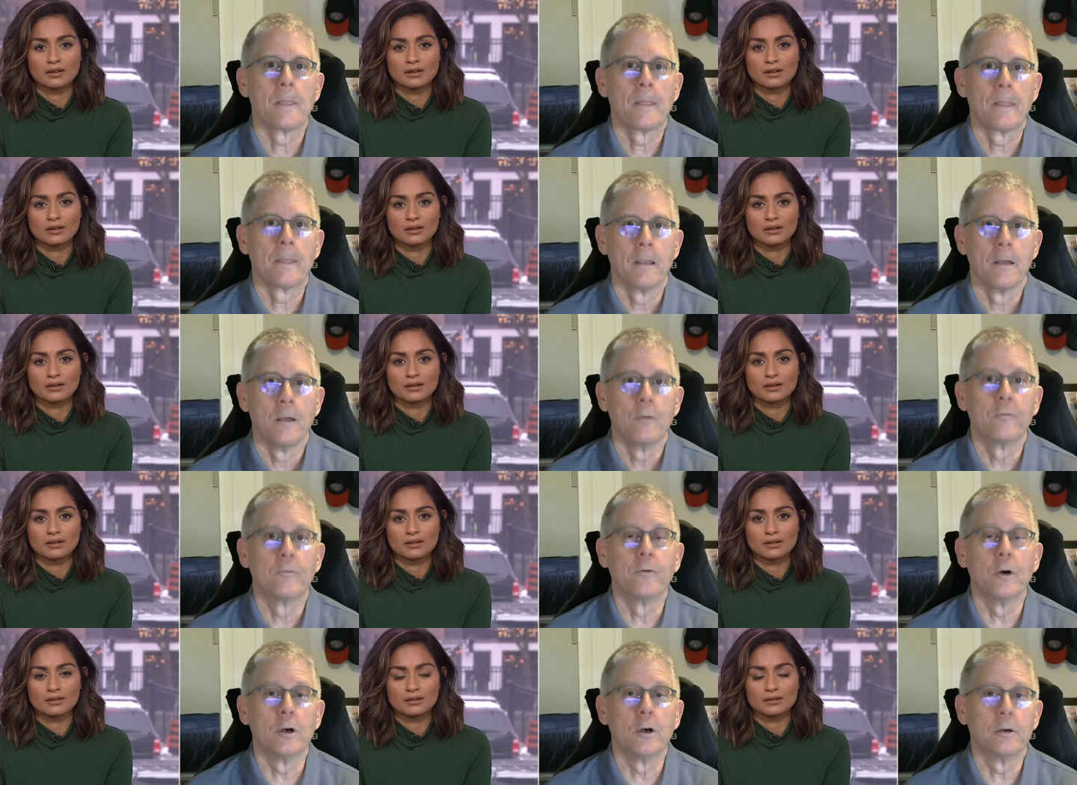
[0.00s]

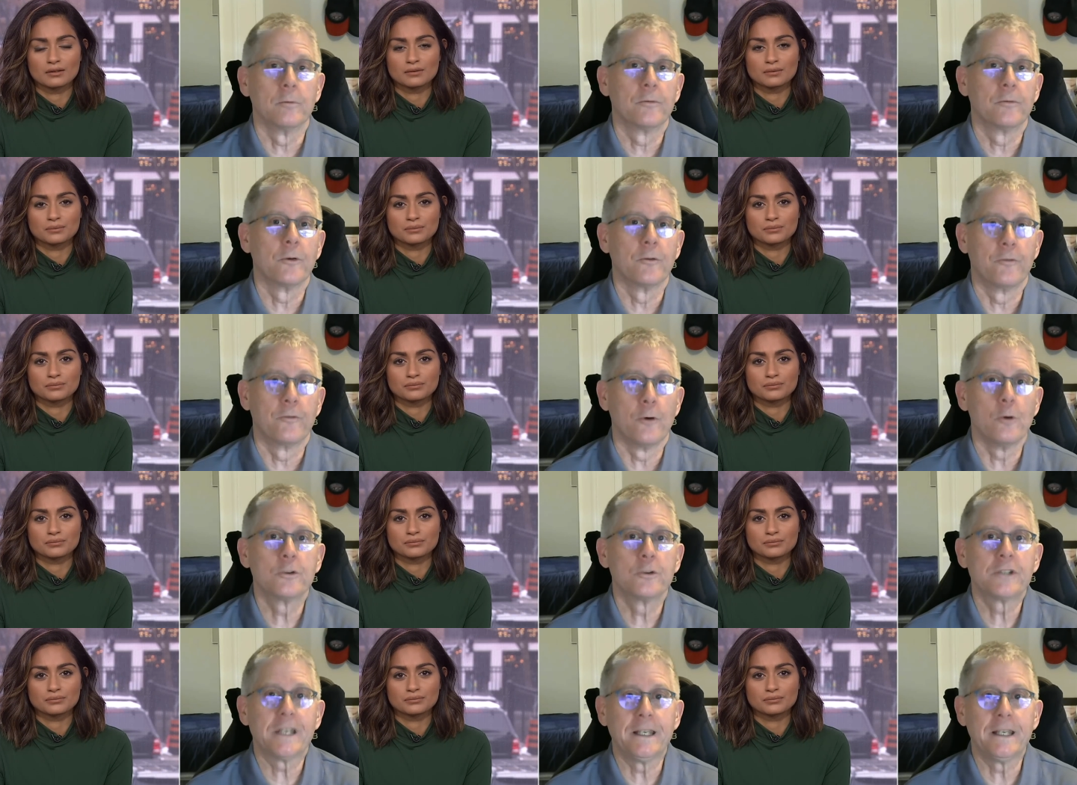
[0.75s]
Speaker 1: For, for
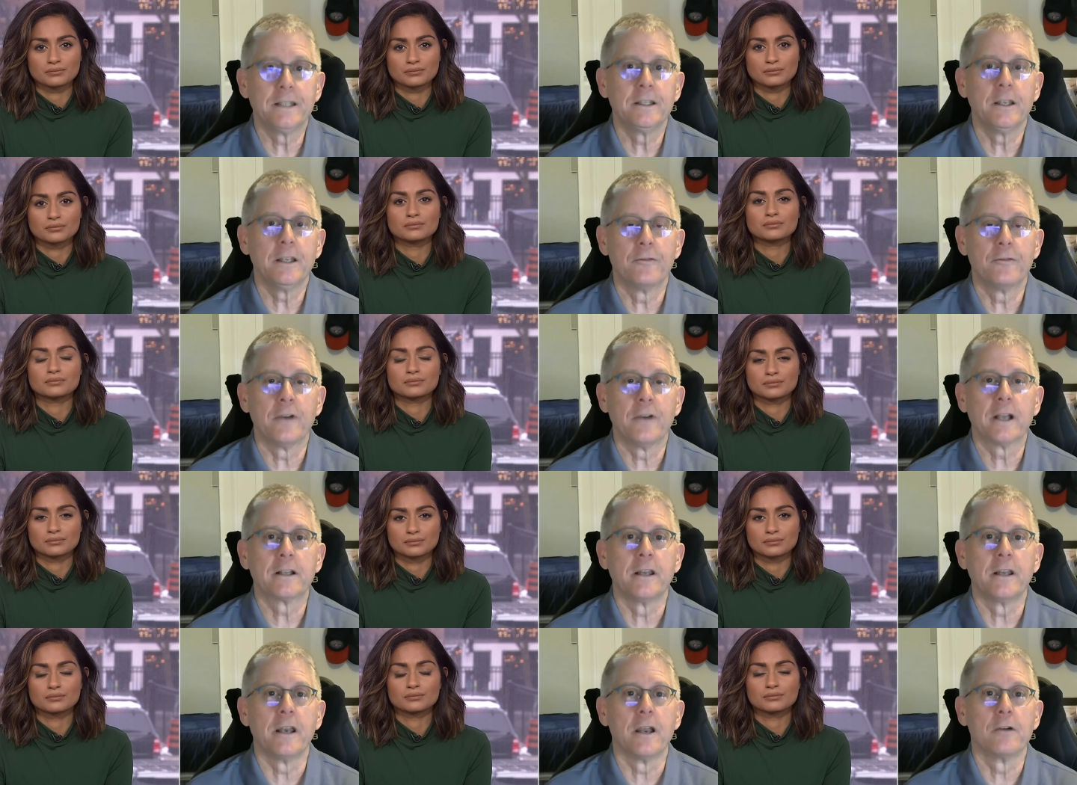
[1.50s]
folks in the affected
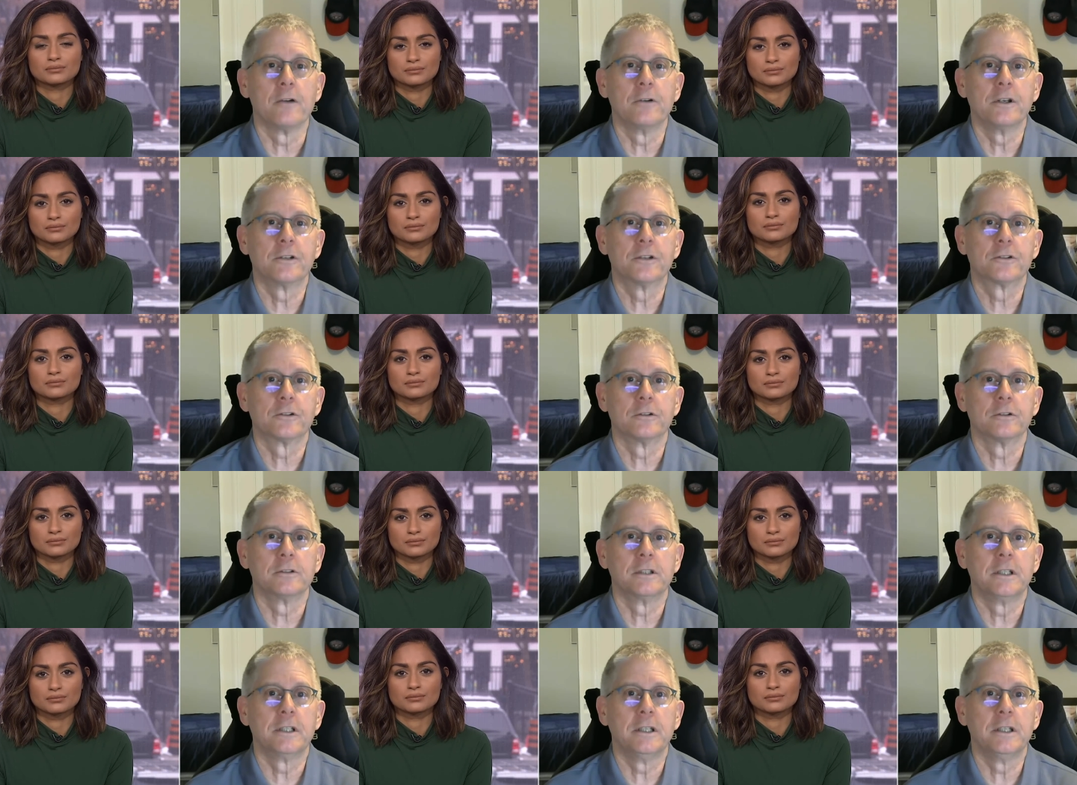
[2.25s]
area, certainly uh,